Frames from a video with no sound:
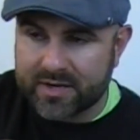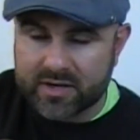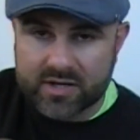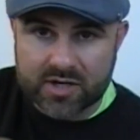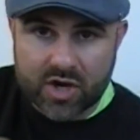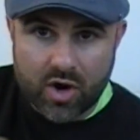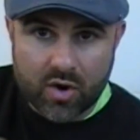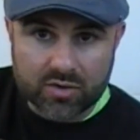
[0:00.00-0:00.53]
You're
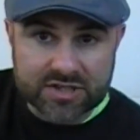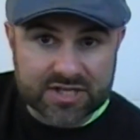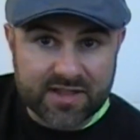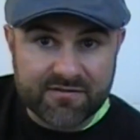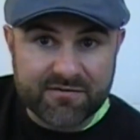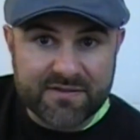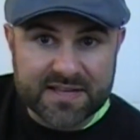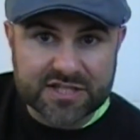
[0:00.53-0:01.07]
going to go to
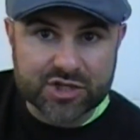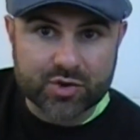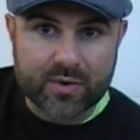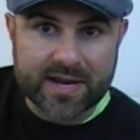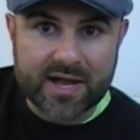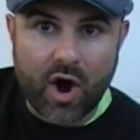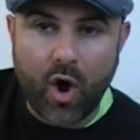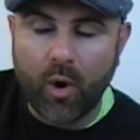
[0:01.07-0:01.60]
the 5th
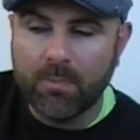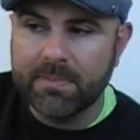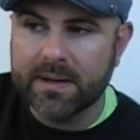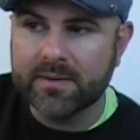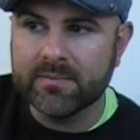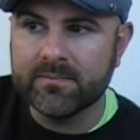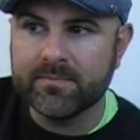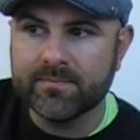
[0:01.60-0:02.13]
string
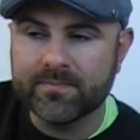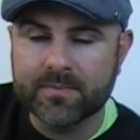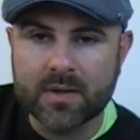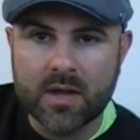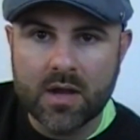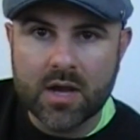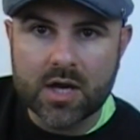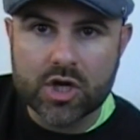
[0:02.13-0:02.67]
open,
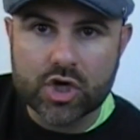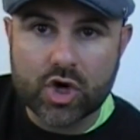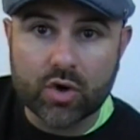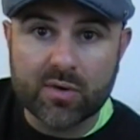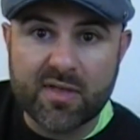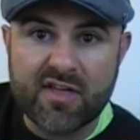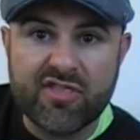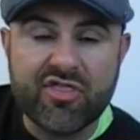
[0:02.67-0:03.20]

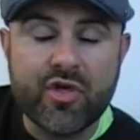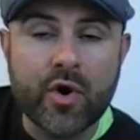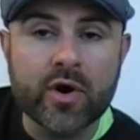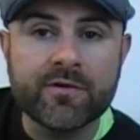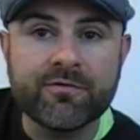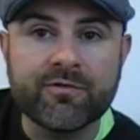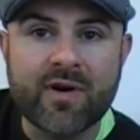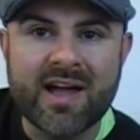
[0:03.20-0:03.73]
go to the
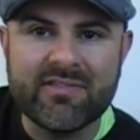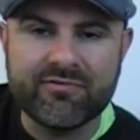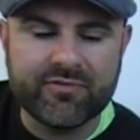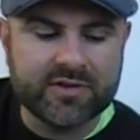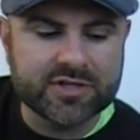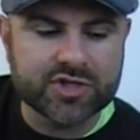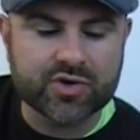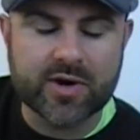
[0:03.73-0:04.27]
3rd fret
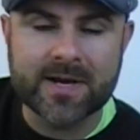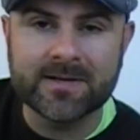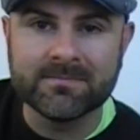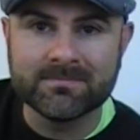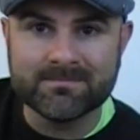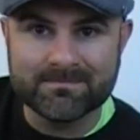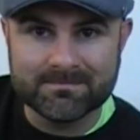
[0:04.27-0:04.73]
5th string,